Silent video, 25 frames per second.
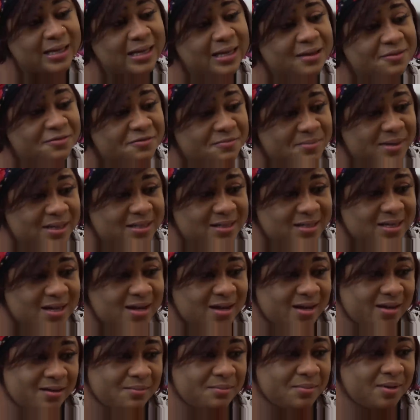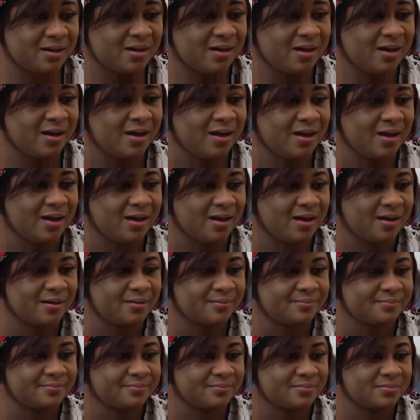Give me time.
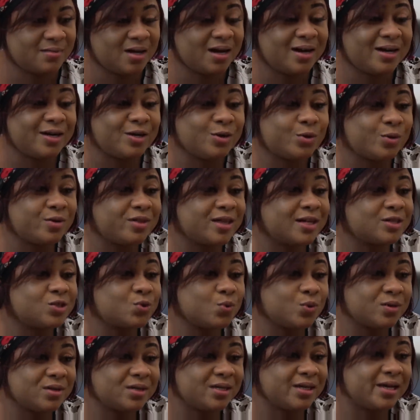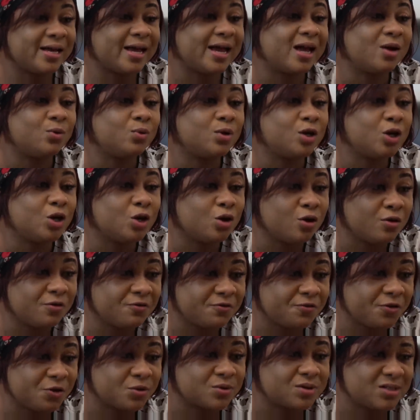I know that one day I will
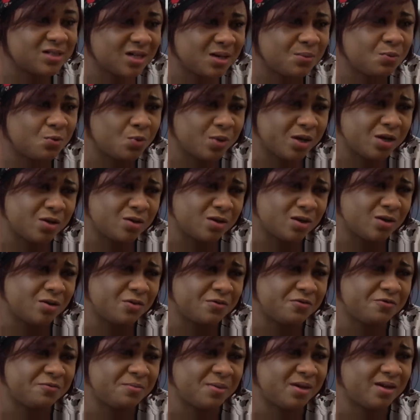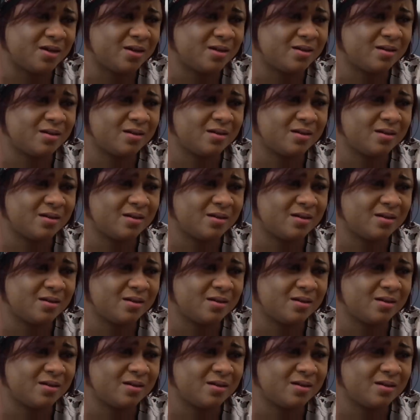love you same way you love me.